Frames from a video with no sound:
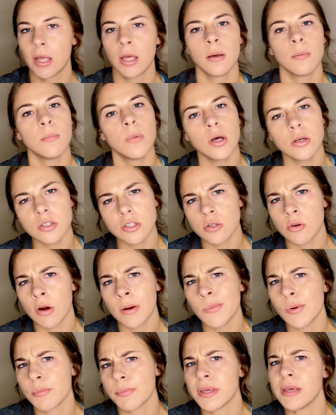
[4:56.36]
most
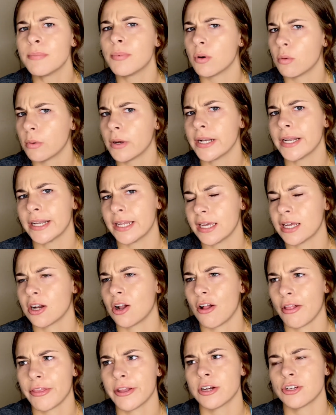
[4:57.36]
normal people wouldn't get
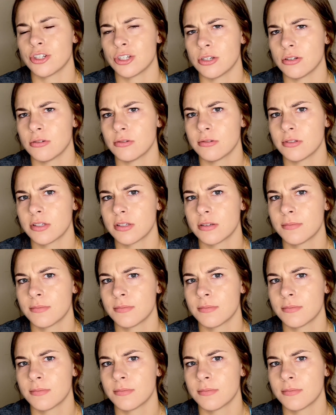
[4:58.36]
on their shoes.